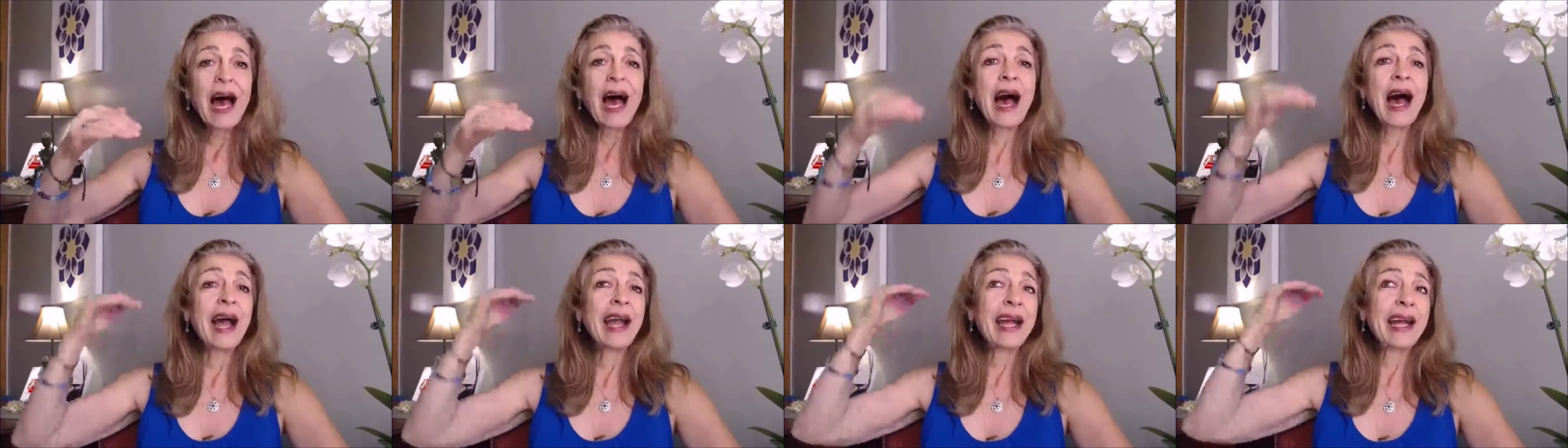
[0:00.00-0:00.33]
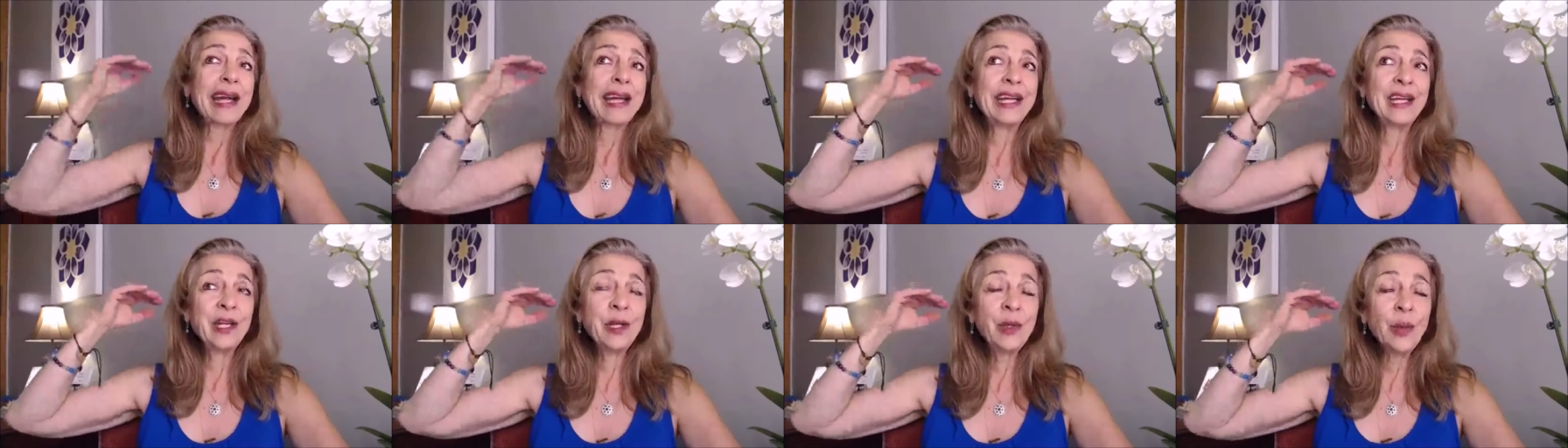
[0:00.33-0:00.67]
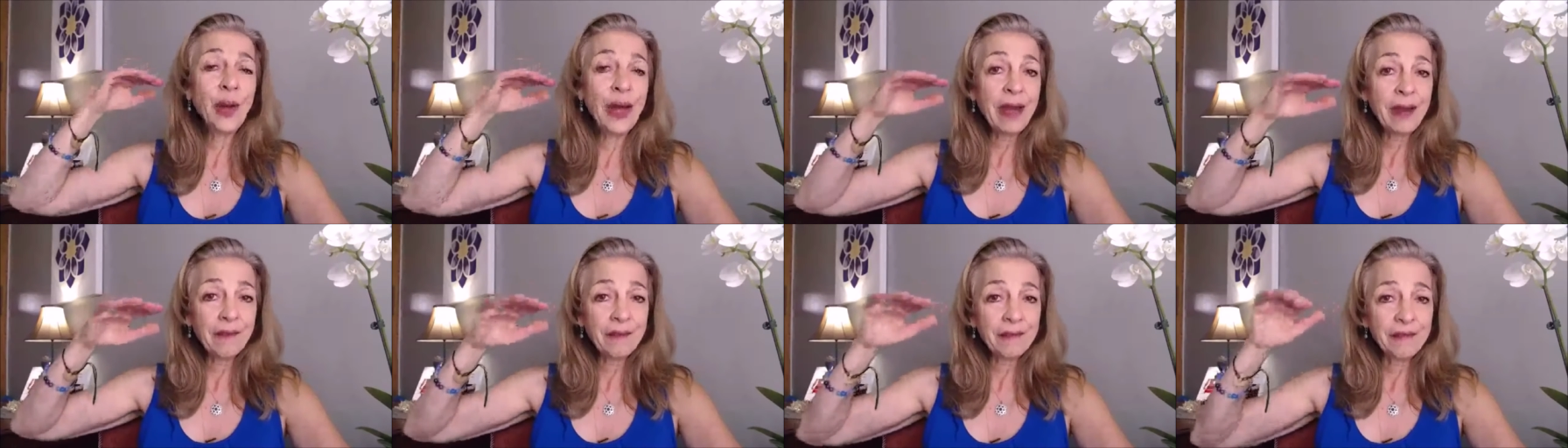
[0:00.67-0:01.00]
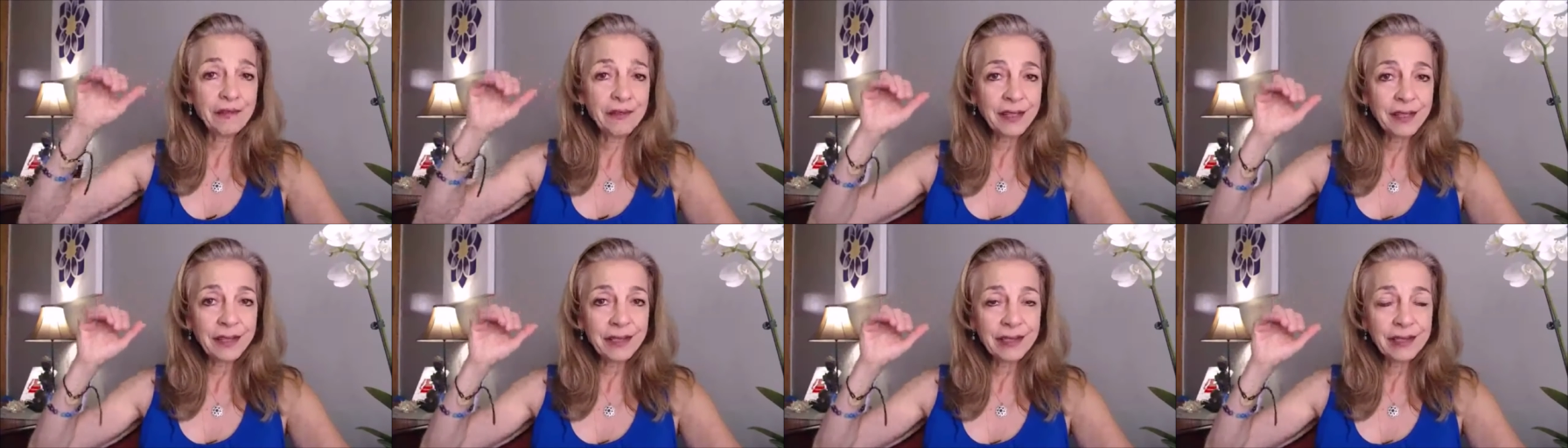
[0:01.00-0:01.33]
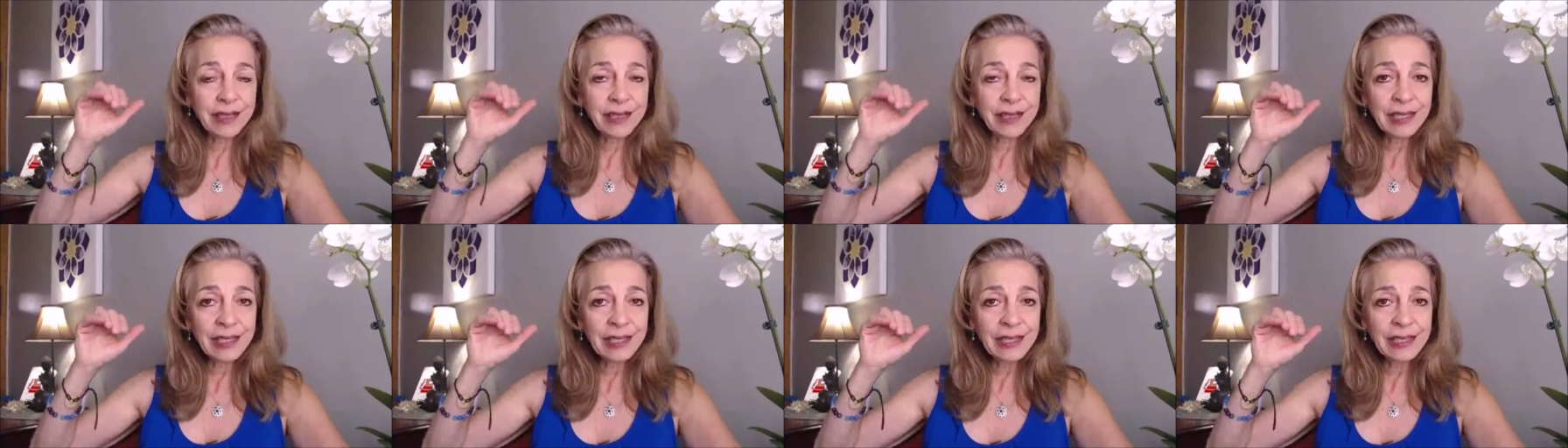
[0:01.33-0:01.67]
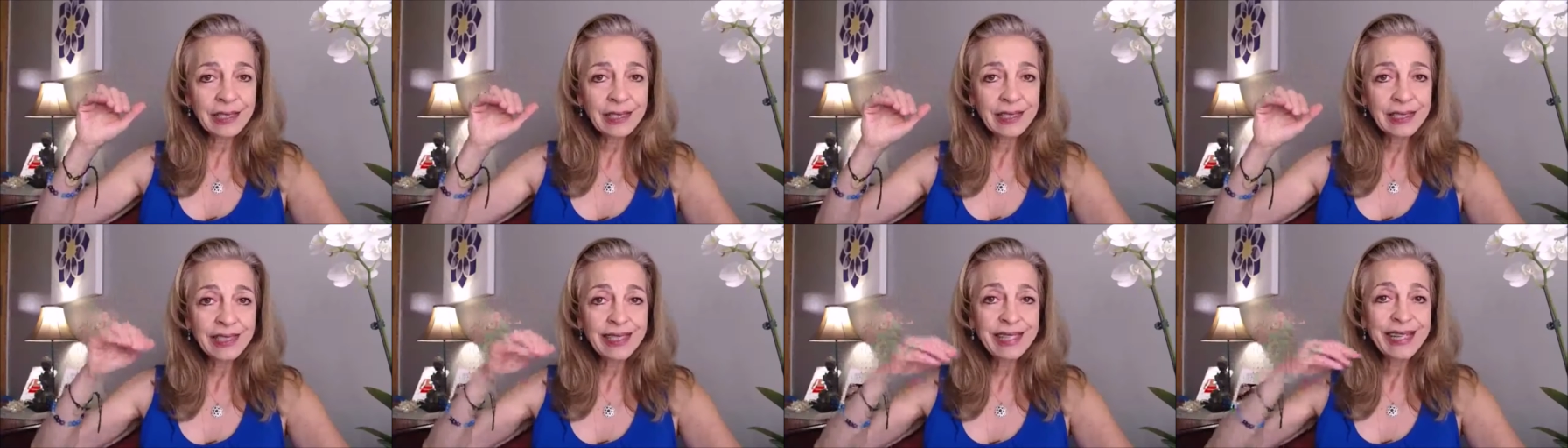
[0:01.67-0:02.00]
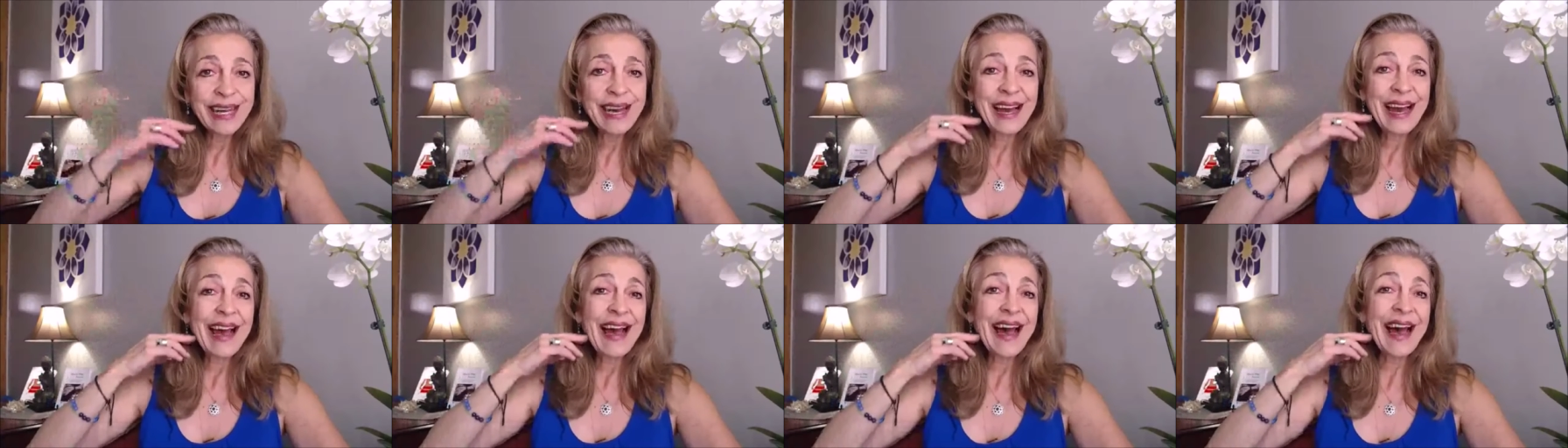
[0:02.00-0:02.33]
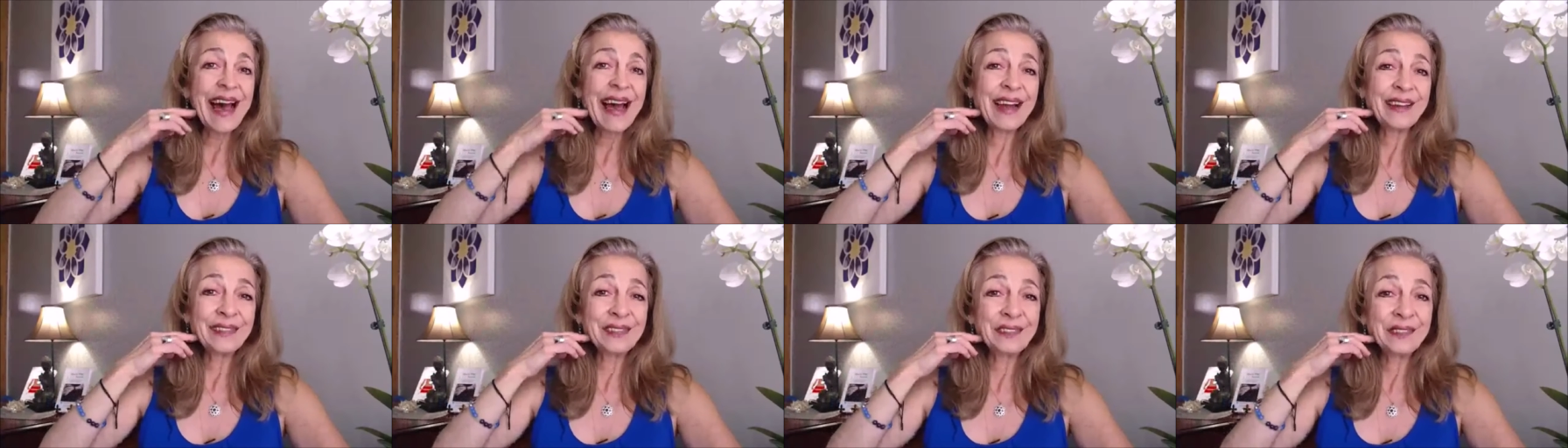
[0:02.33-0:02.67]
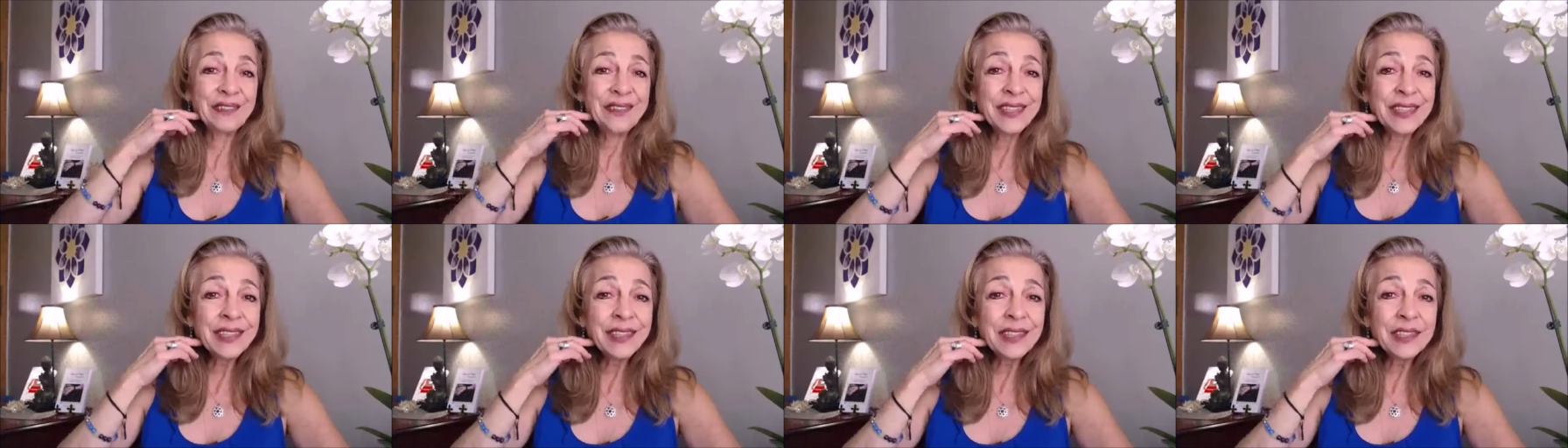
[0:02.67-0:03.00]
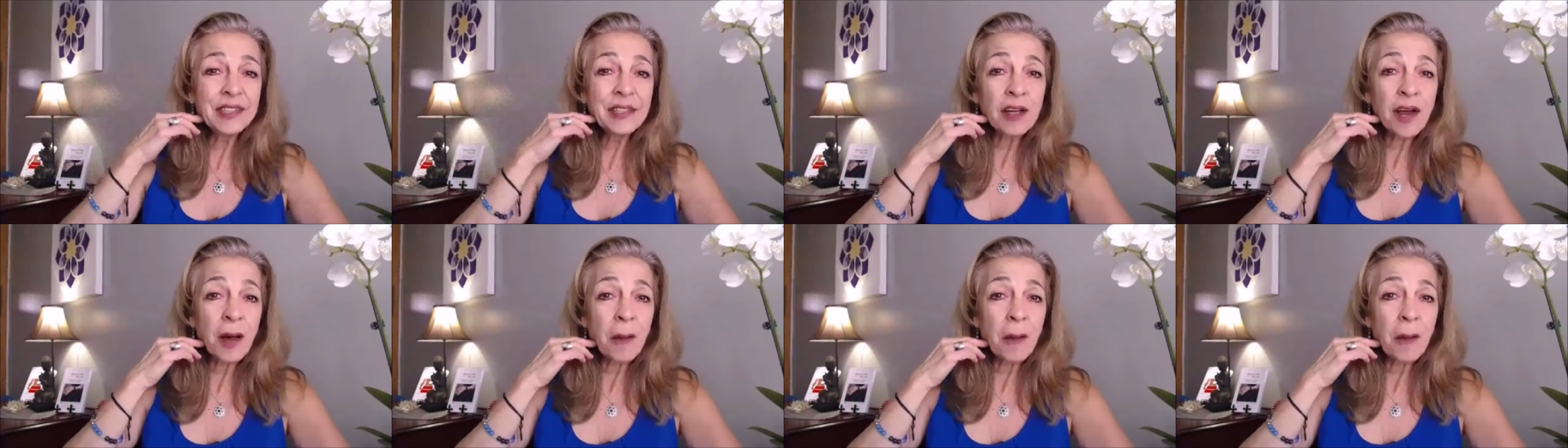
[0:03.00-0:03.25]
I hear everything. I feel it